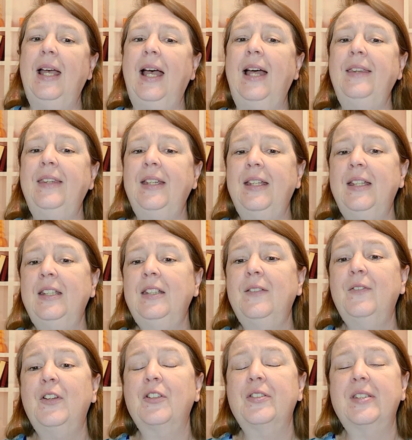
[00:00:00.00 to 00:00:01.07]
At the end
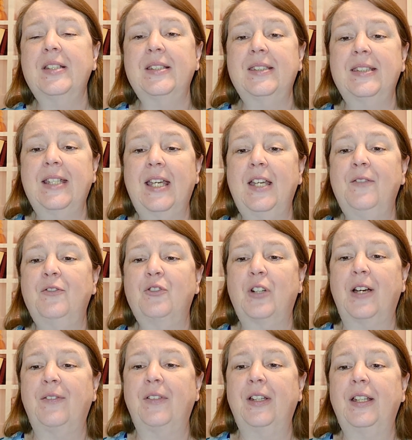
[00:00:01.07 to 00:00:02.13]
of their sixth day of
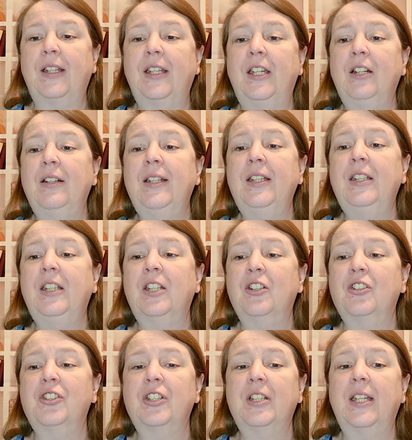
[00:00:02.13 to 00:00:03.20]
traveling, Kirian,
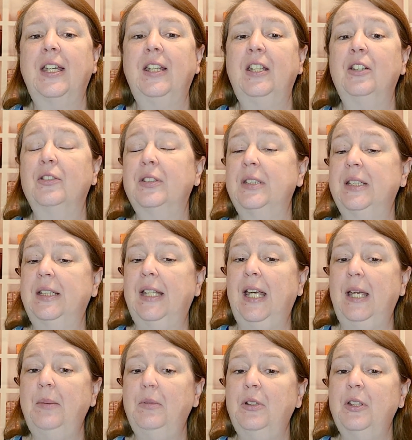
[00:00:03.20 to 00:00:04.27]
Kirsha, and Kilty
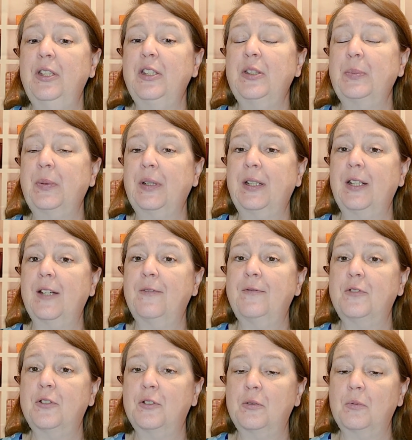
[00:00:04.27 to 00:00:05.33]
came to the split of
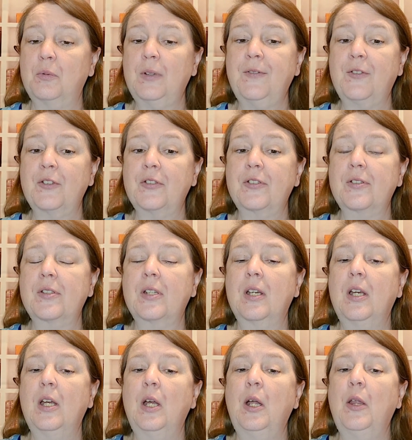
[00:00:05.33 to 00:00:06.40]
two rivers.
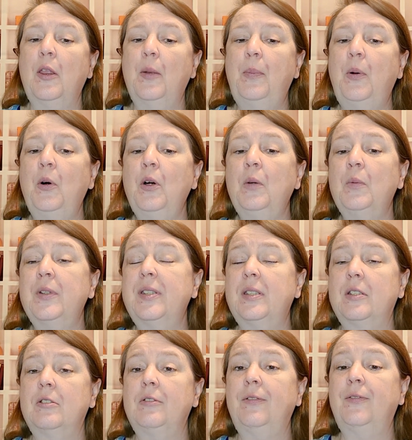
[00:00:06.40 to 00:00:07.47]
The port was
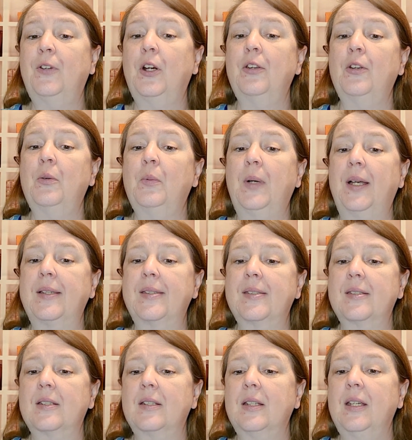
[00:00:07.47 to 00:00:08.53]
still further
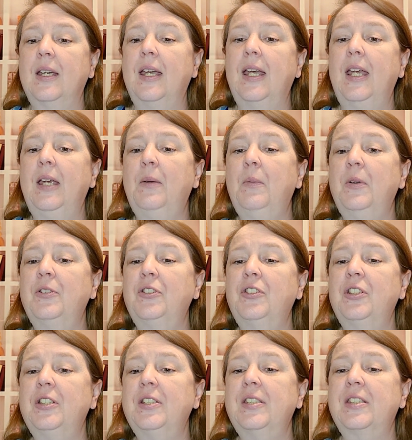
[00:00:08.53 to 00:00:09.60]
west. It was
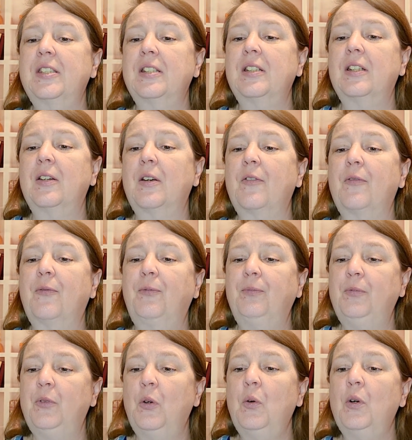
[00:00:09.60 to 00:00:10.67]
just
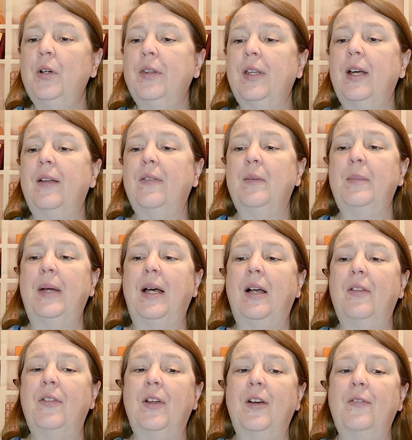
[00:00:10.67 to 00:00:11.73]
north of the
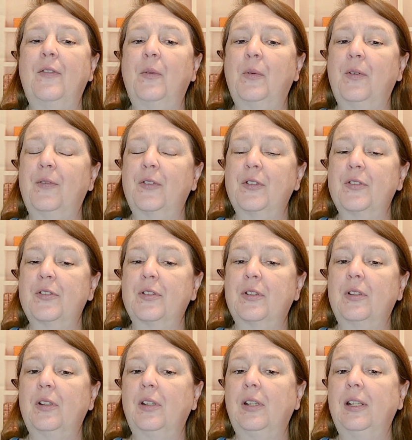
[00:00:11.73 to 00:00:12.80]
mouth of the rivers,
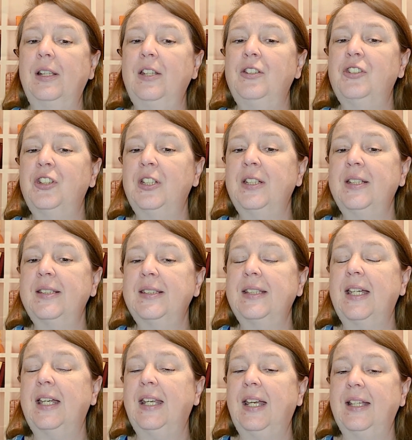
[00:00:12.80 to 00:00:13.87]
Longinus
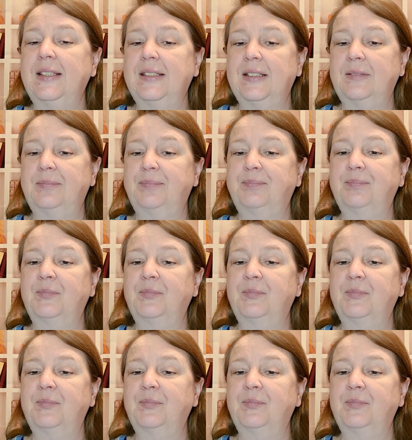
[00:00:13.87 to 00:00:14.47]
and Essen.